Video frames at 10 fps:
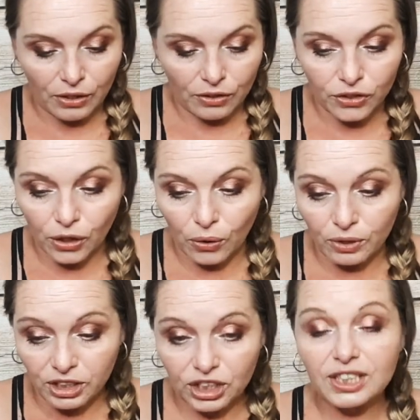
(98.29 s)

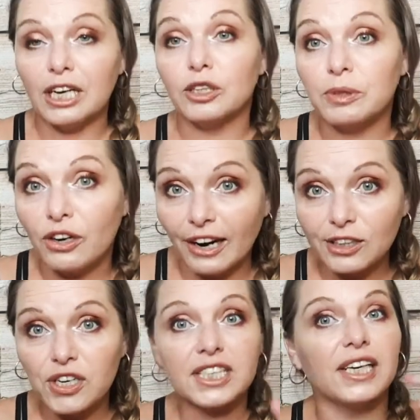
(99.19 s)
So she sends me her
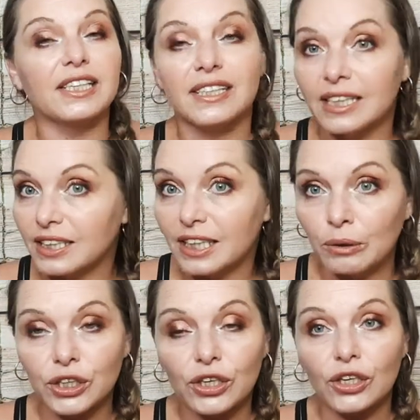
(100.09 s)
address. I sent it
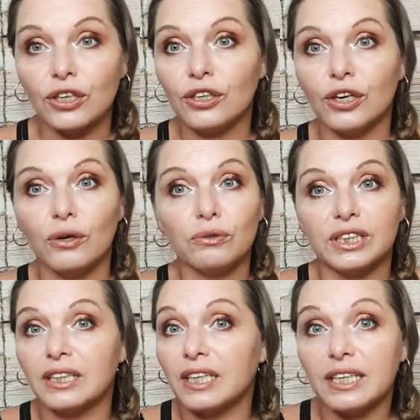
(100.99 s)
out to her, you know,
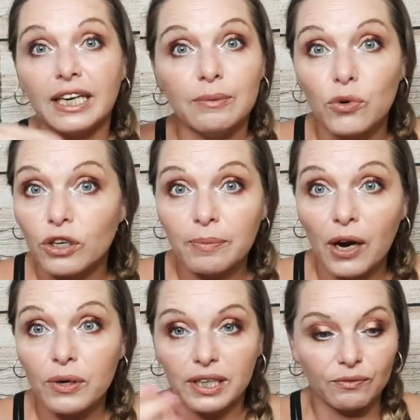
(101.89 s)
didn't think any more
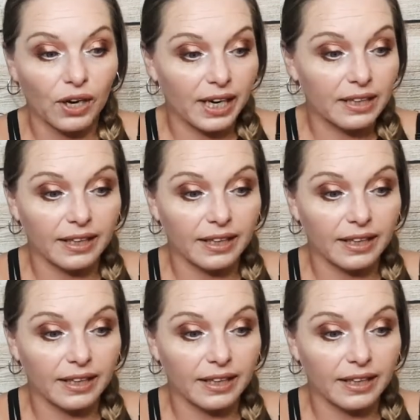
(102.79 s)
about it, right?